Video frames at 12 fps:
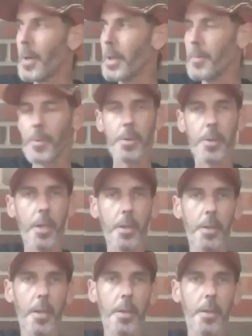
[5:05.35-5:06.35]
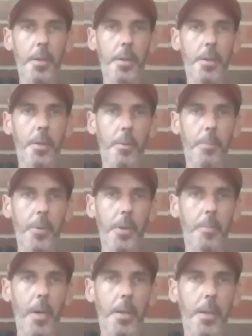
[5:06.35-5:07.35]
But if you're tearing down an engine and you're
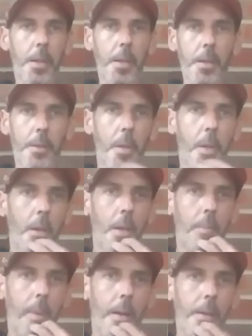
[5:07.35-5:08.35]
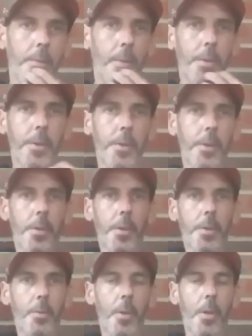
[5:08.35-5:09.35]
putting it back together, you might as well do
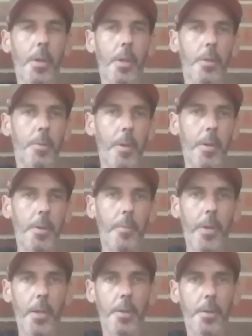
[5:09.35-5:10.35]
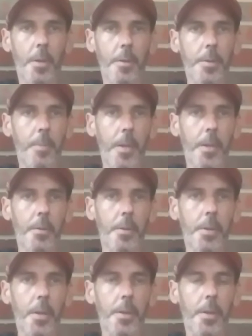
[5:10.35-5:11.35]
it this way, especially if you've got the service
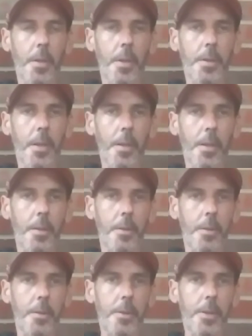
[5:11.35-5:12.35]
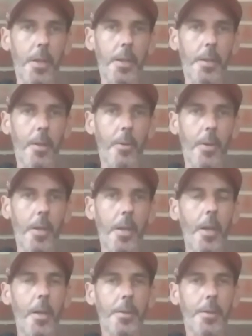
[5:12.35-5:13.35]
manual that tells you that's how to do it. Check it that
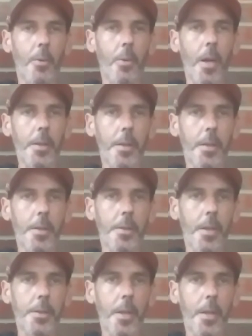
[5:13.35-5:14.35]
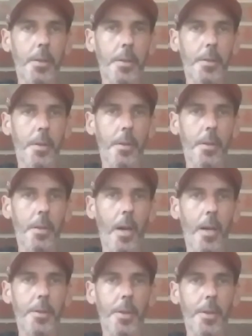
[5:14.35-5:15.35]
way. So what I did is I checked it,
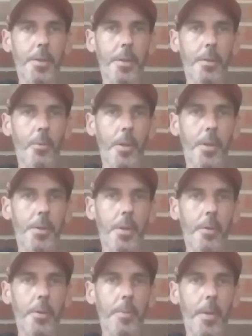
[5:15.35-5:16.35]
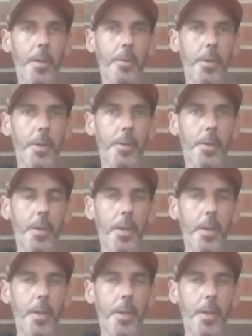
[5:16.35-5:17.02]
I adjusted the way the service manual did.